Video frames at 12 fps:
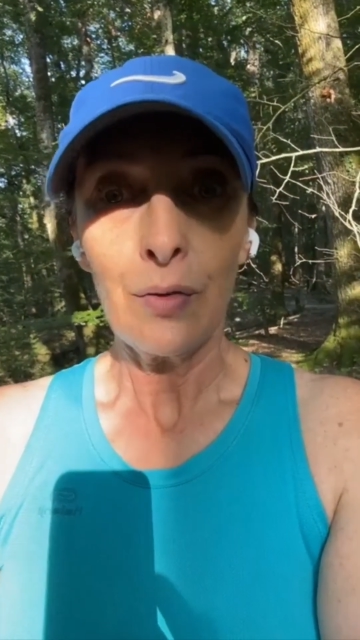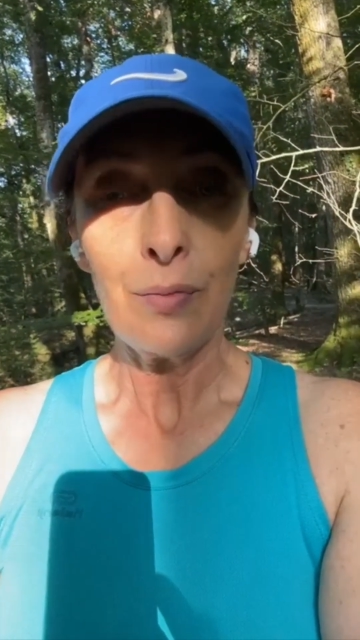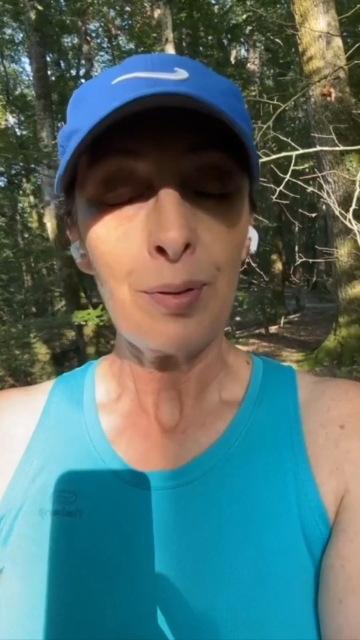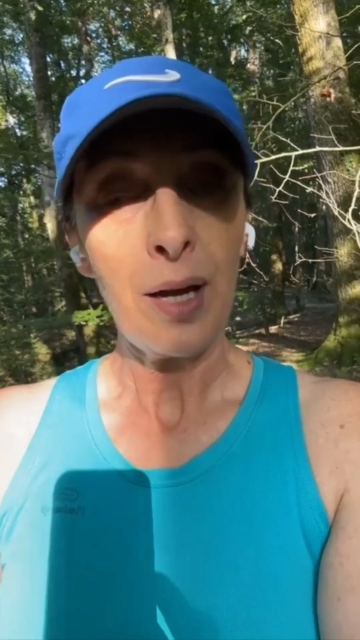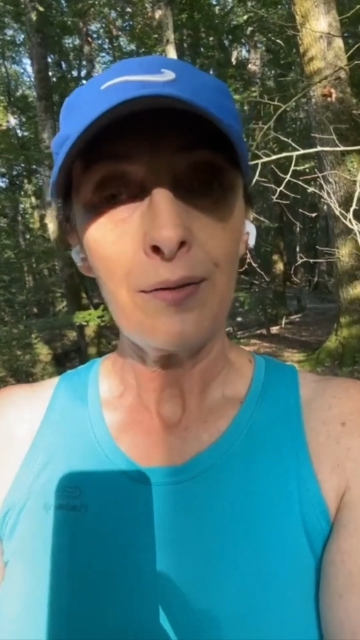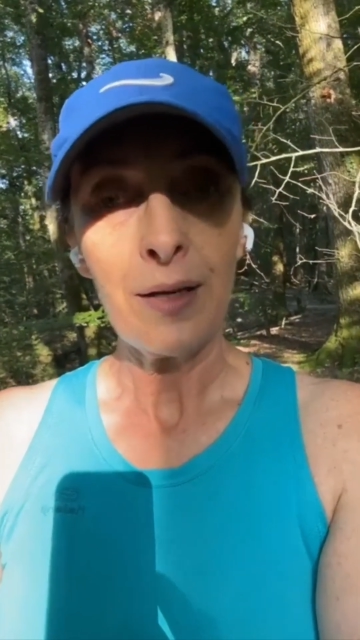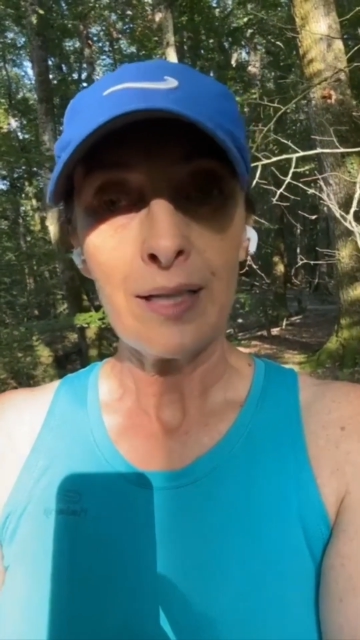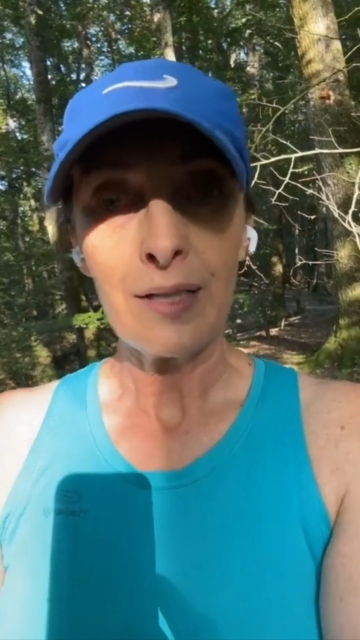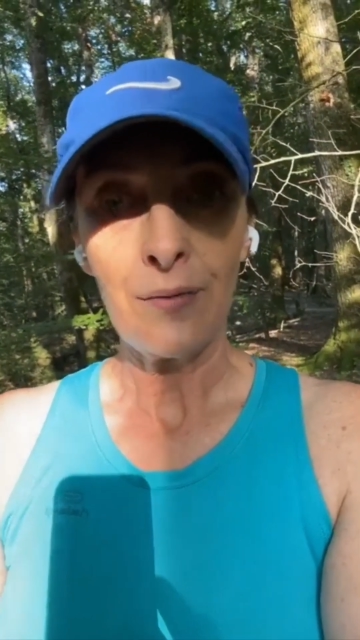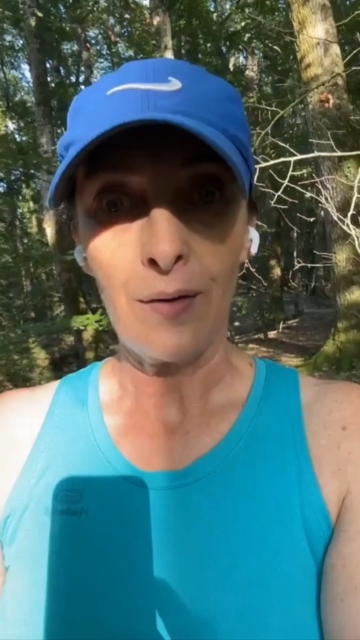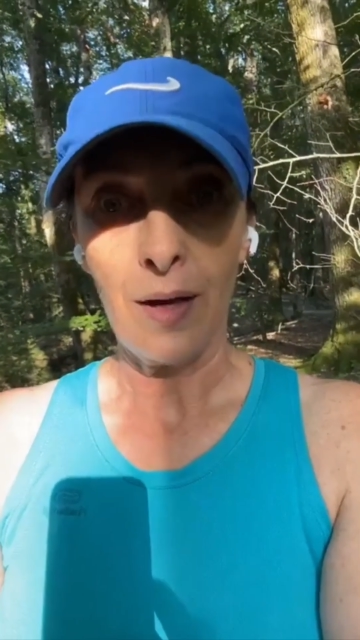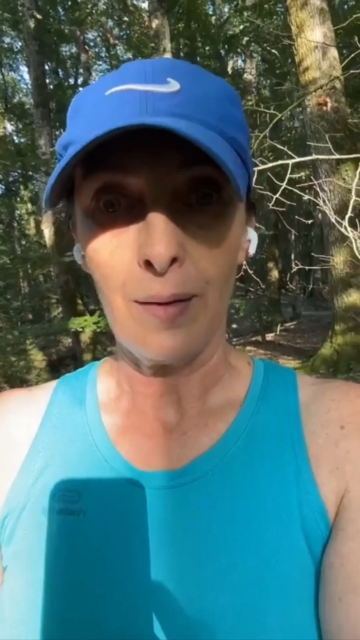Who
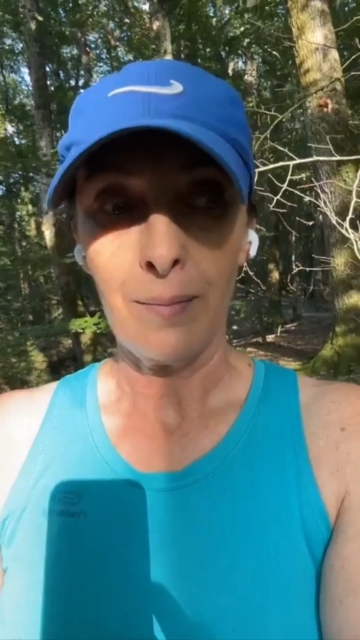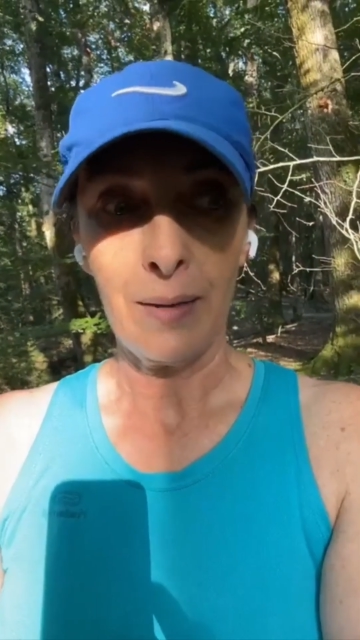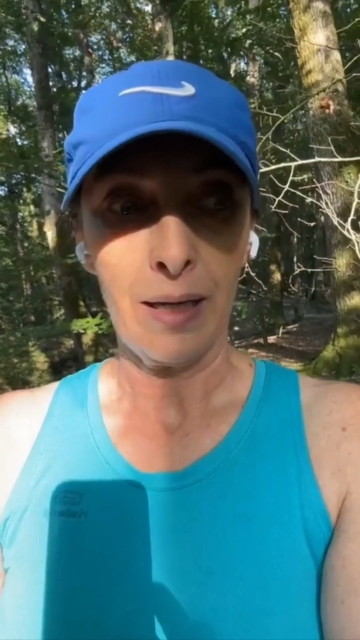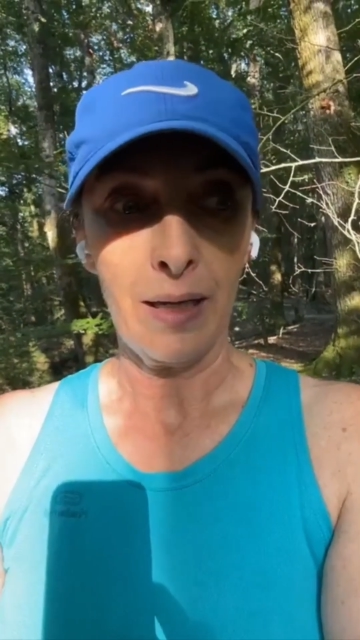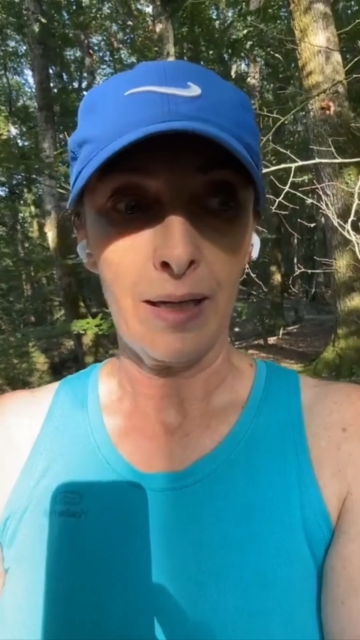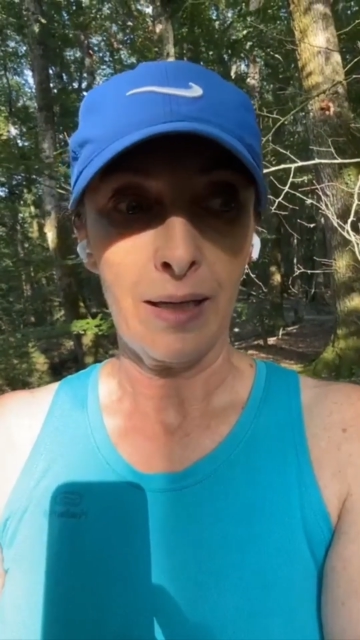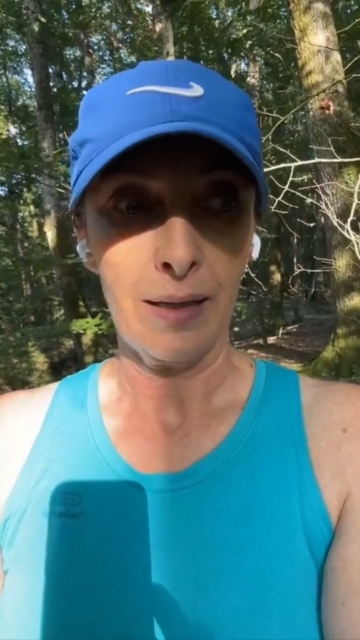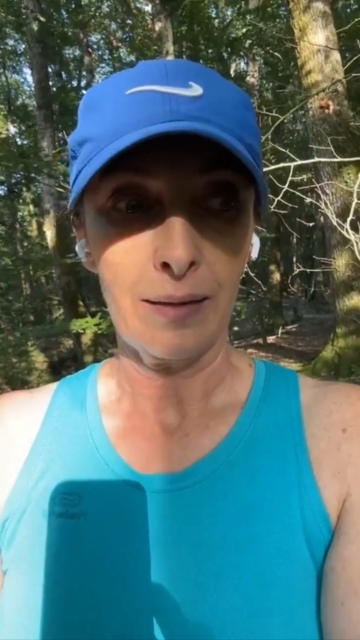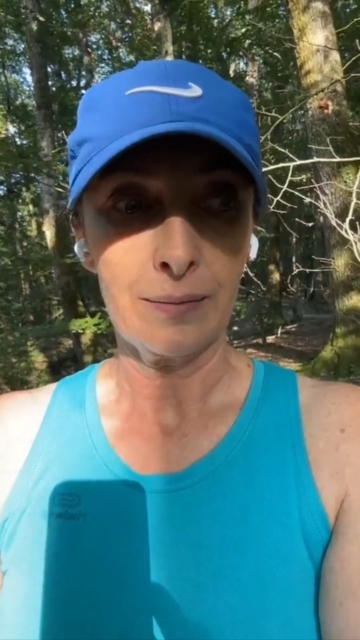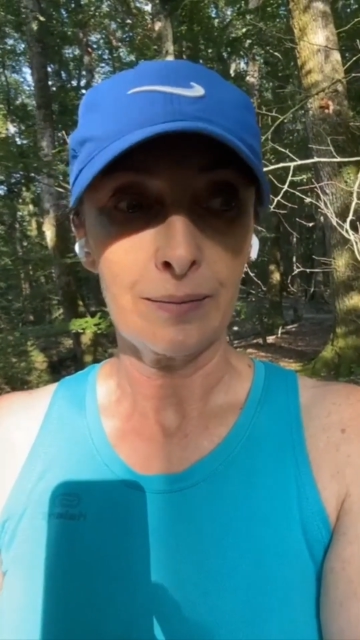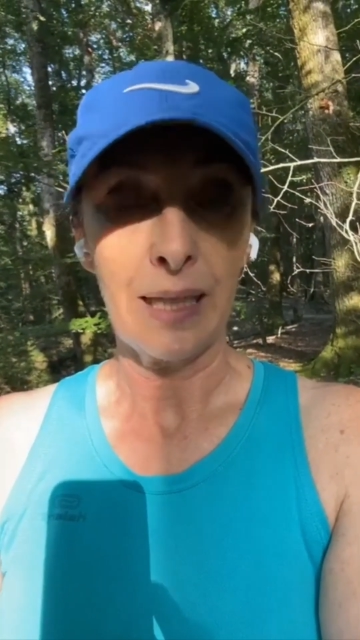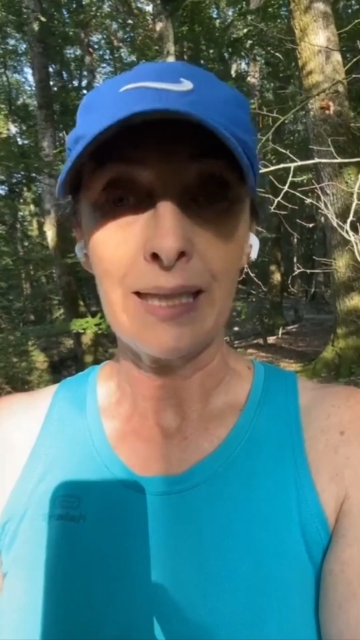profits from
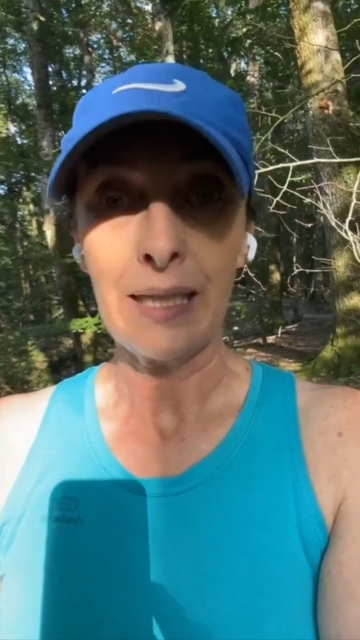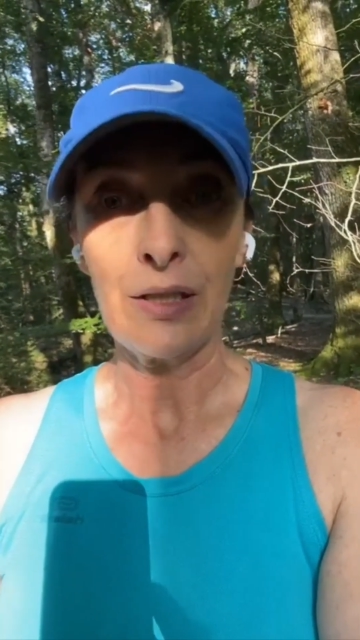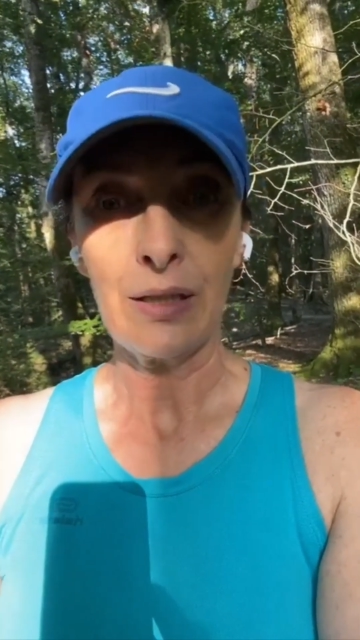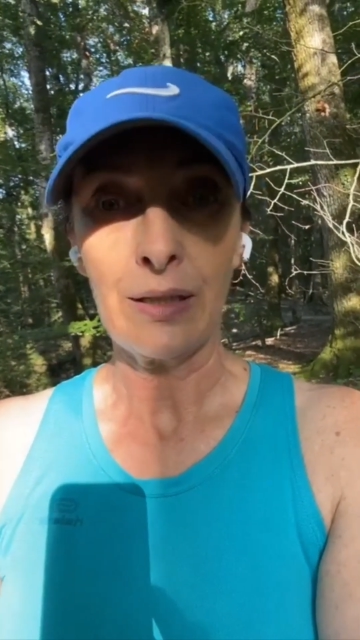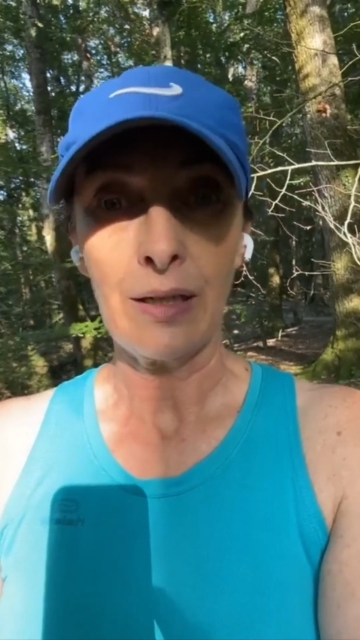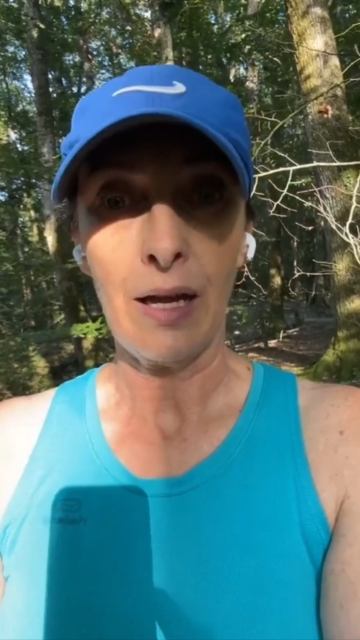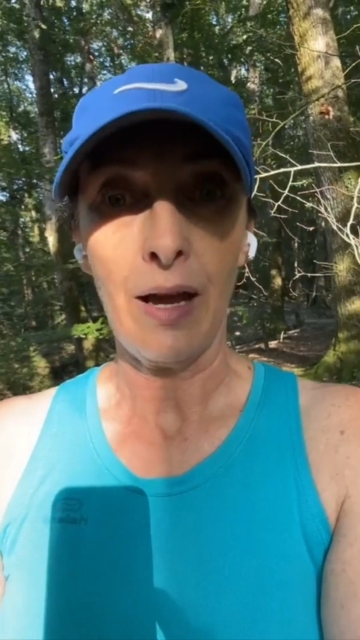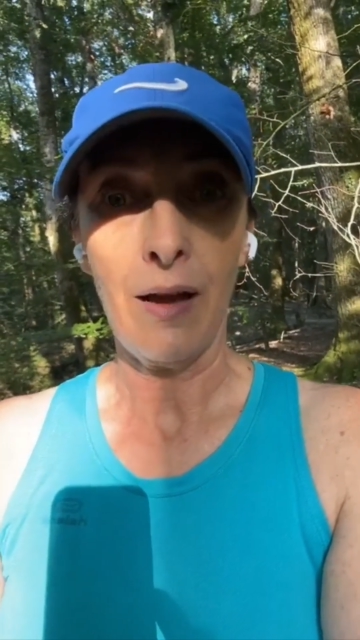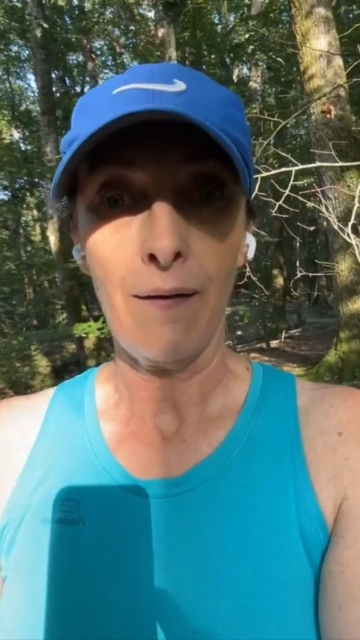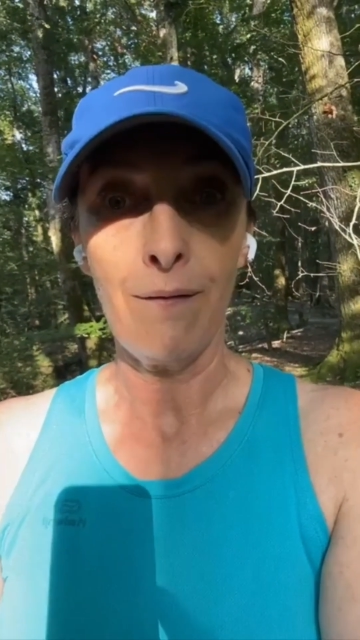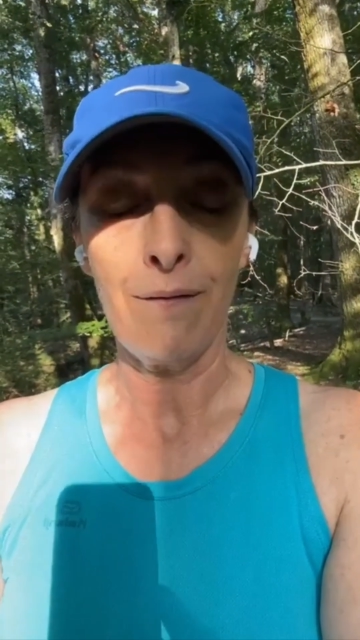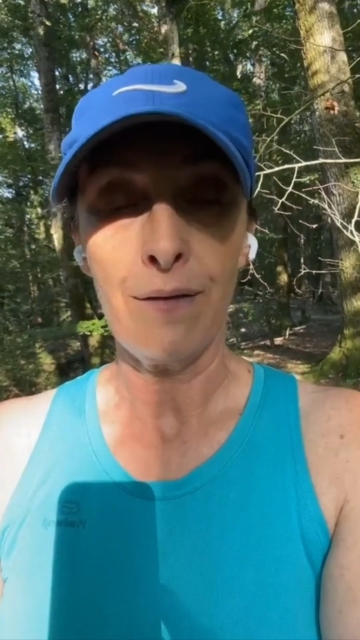um, a nation
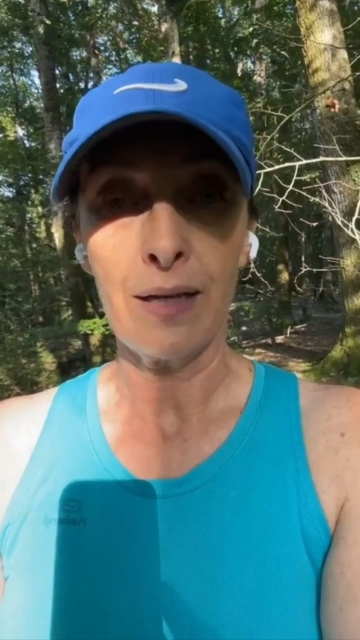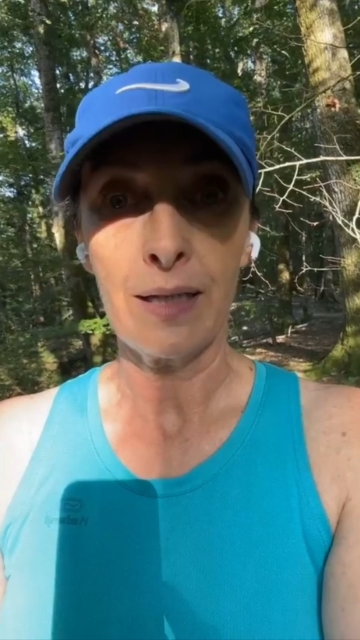of